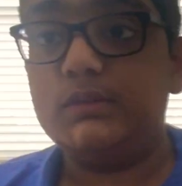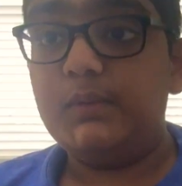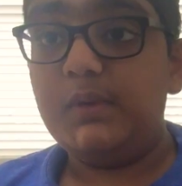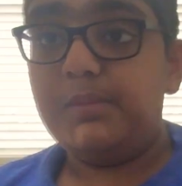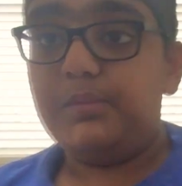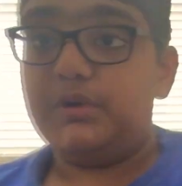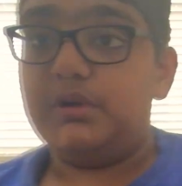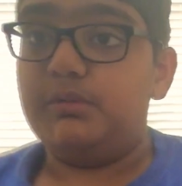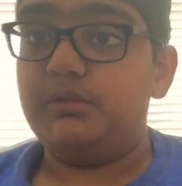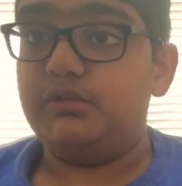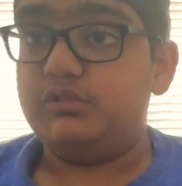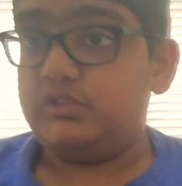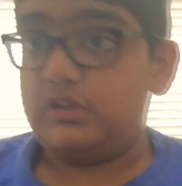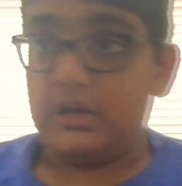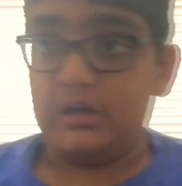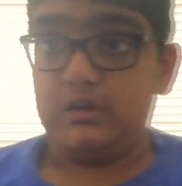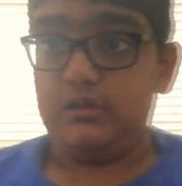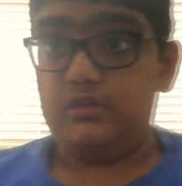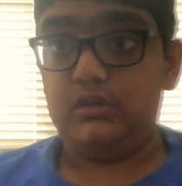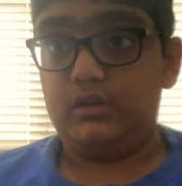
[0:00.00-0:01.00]
can be pretty much
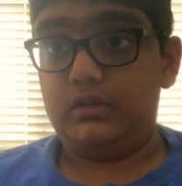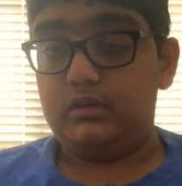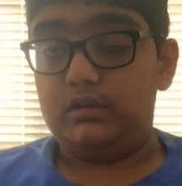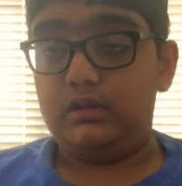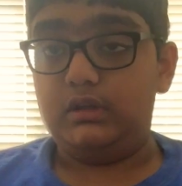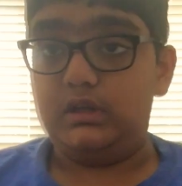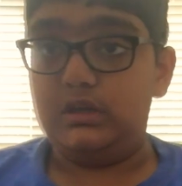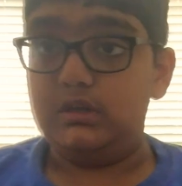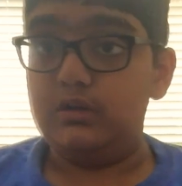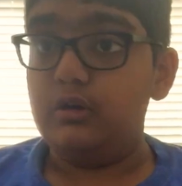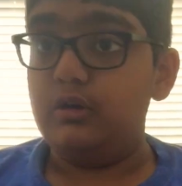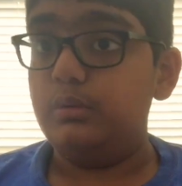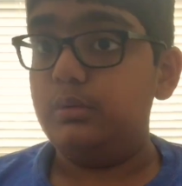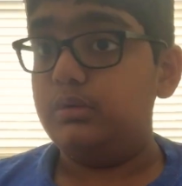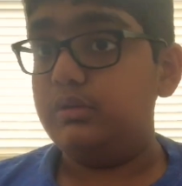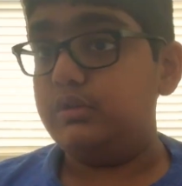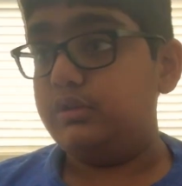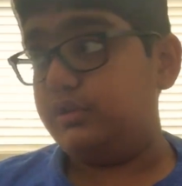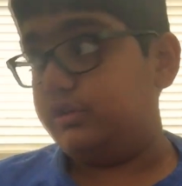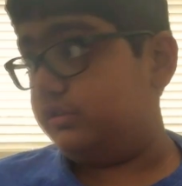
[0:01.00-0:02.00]
anything, like, you know,
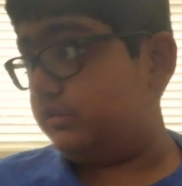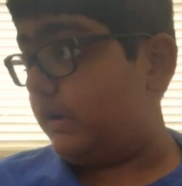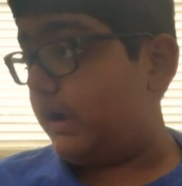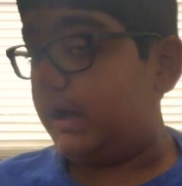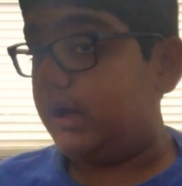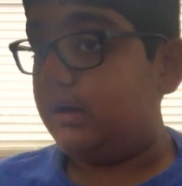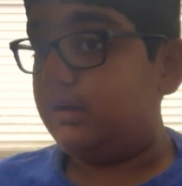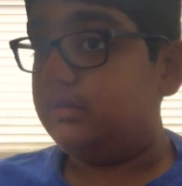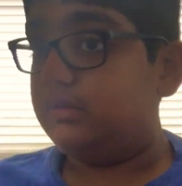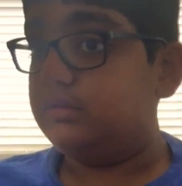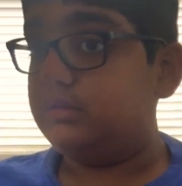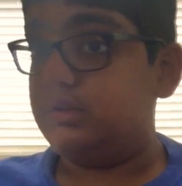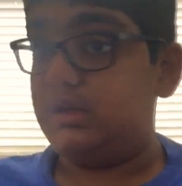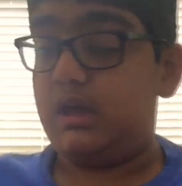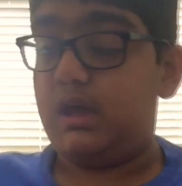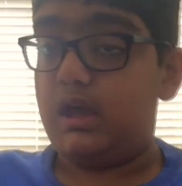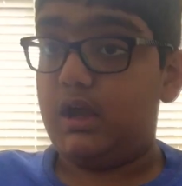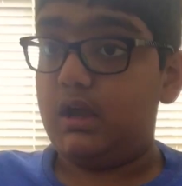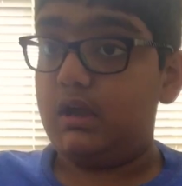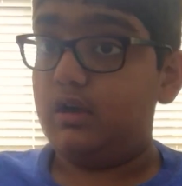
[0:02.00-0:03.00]
the ground,
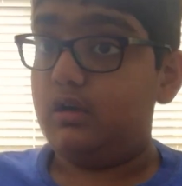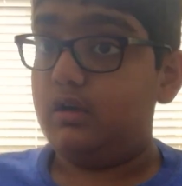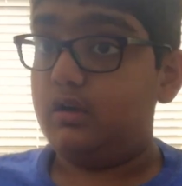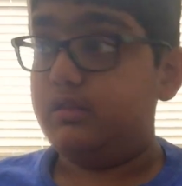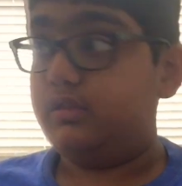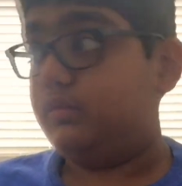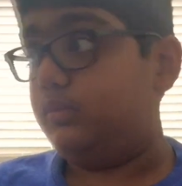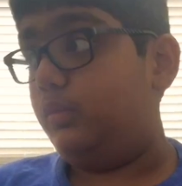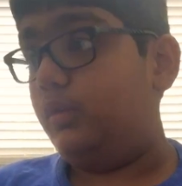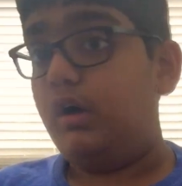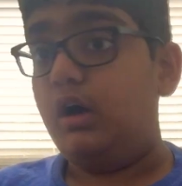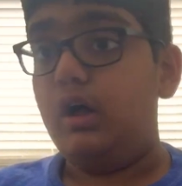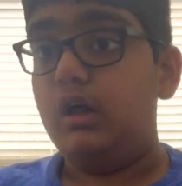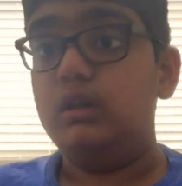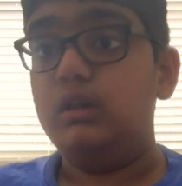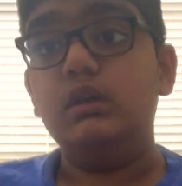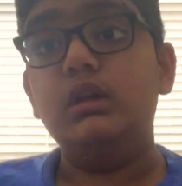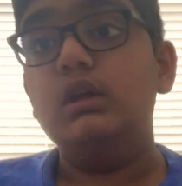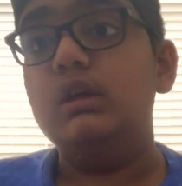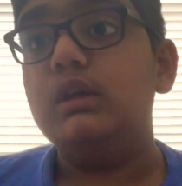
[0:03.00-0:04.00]
the air, the
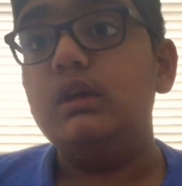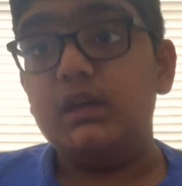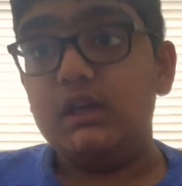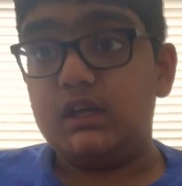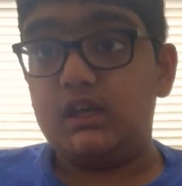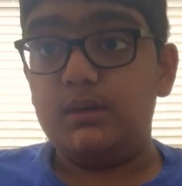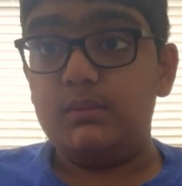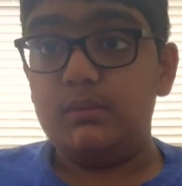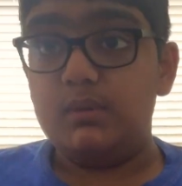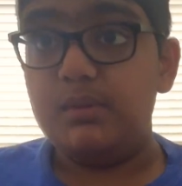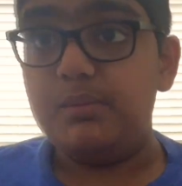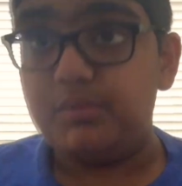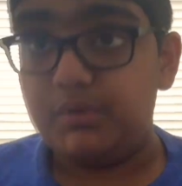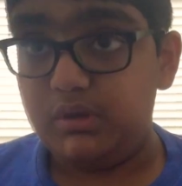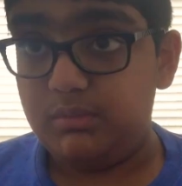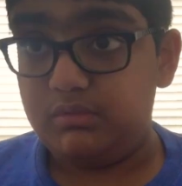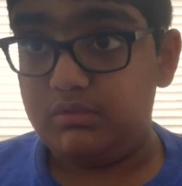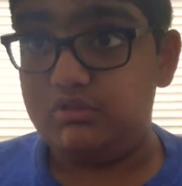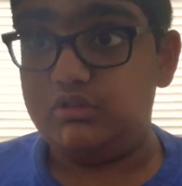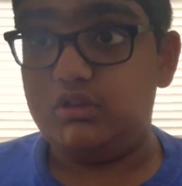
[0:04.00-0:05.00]
wall. It can be
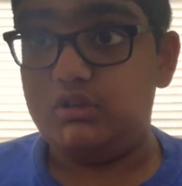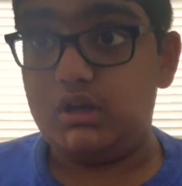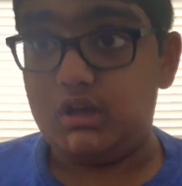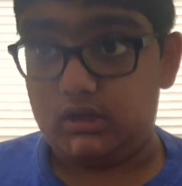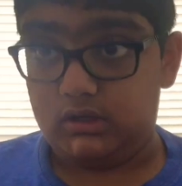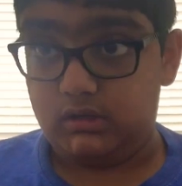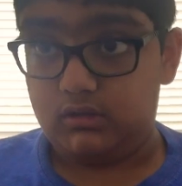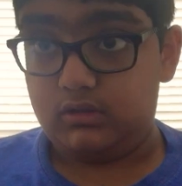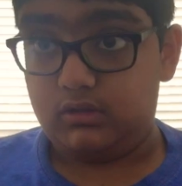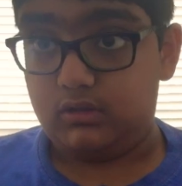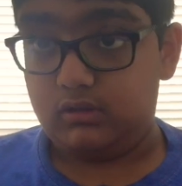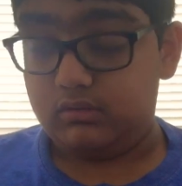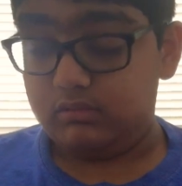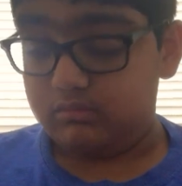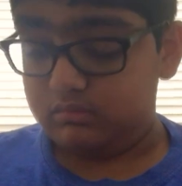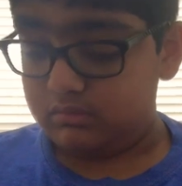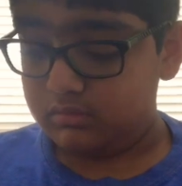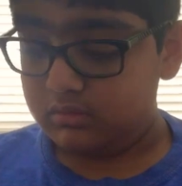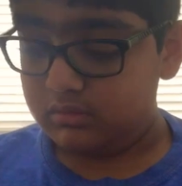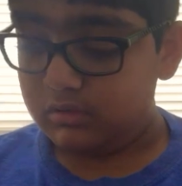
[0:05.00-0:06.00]
pretty much anything
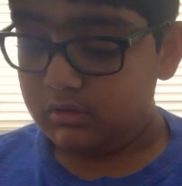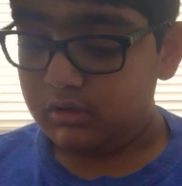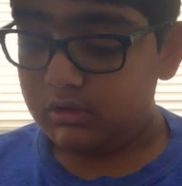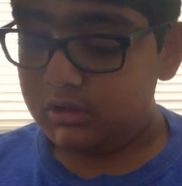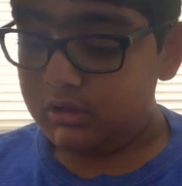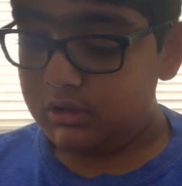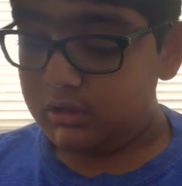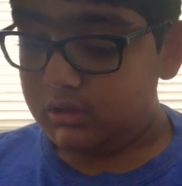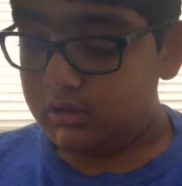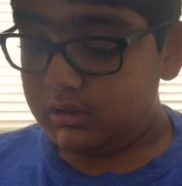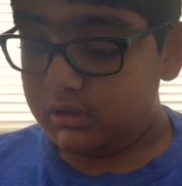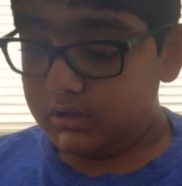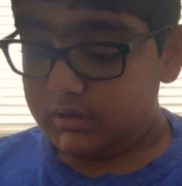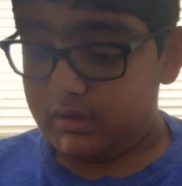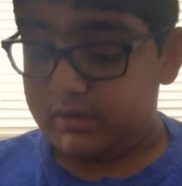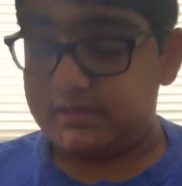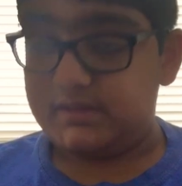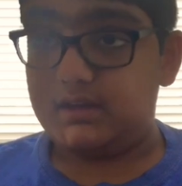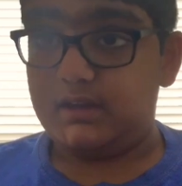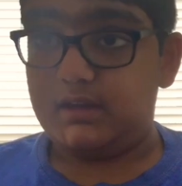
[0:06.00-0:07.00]

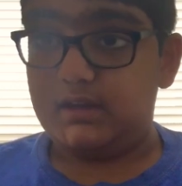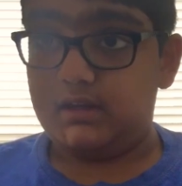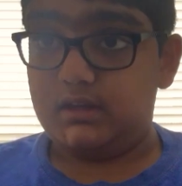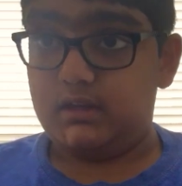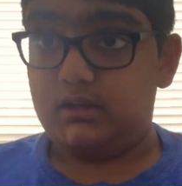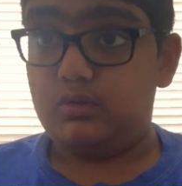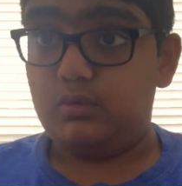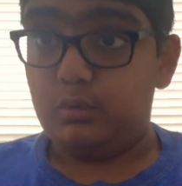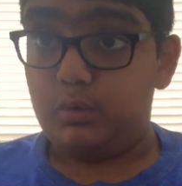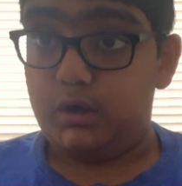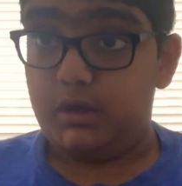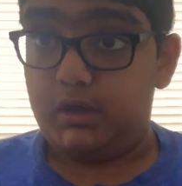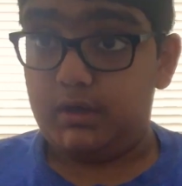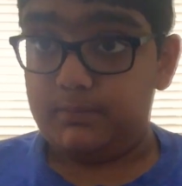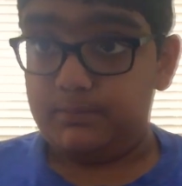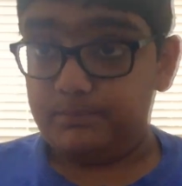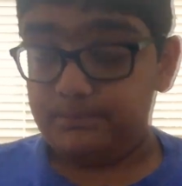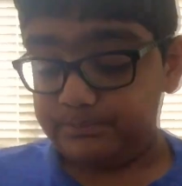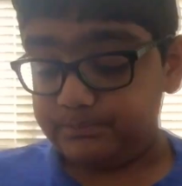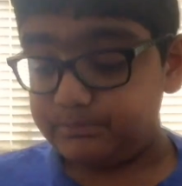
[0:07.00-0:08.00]
that's getting in its way.
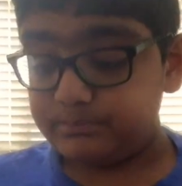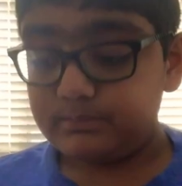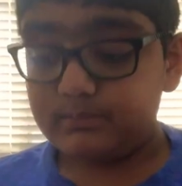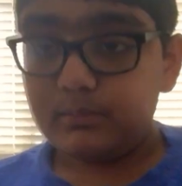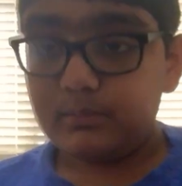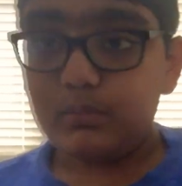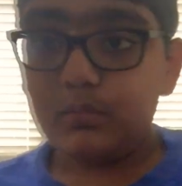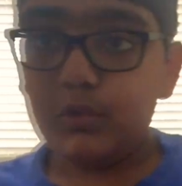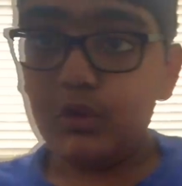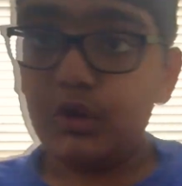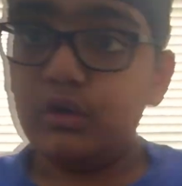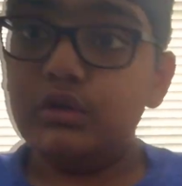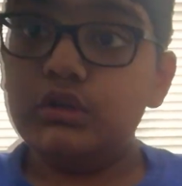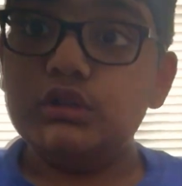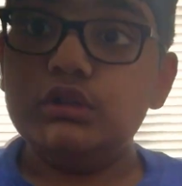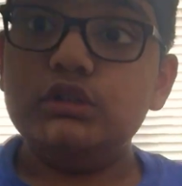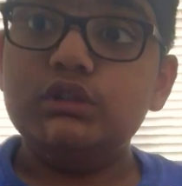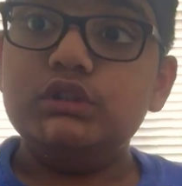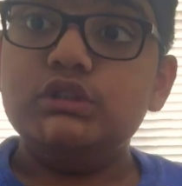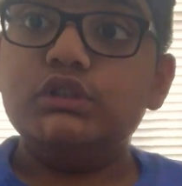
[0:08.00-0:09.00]

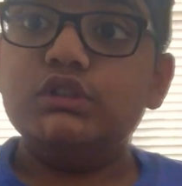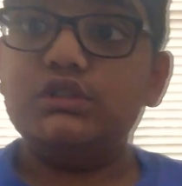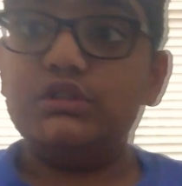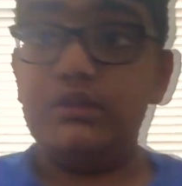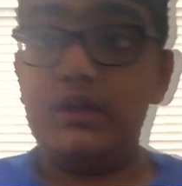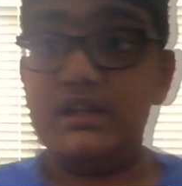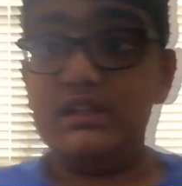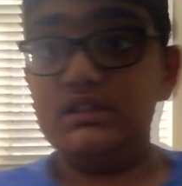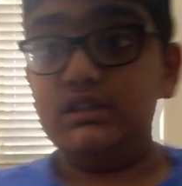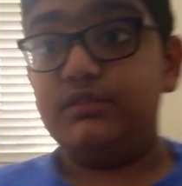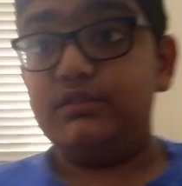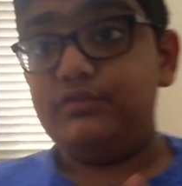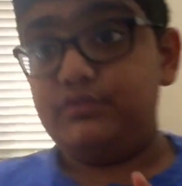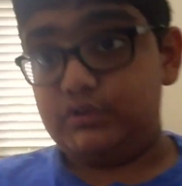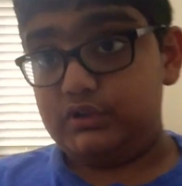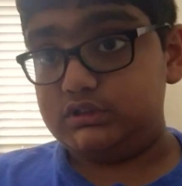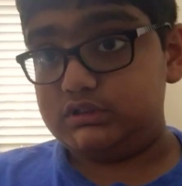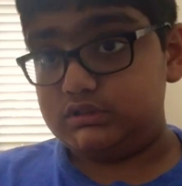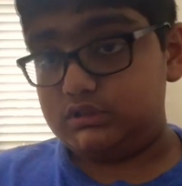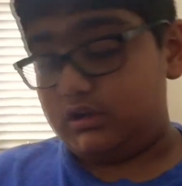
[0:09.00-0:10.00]
So that's the
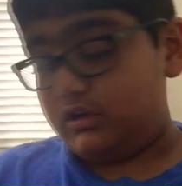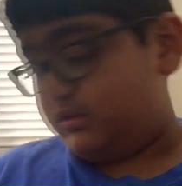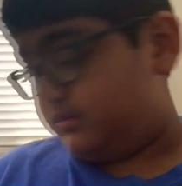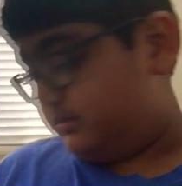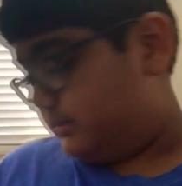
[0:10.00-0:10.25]
first law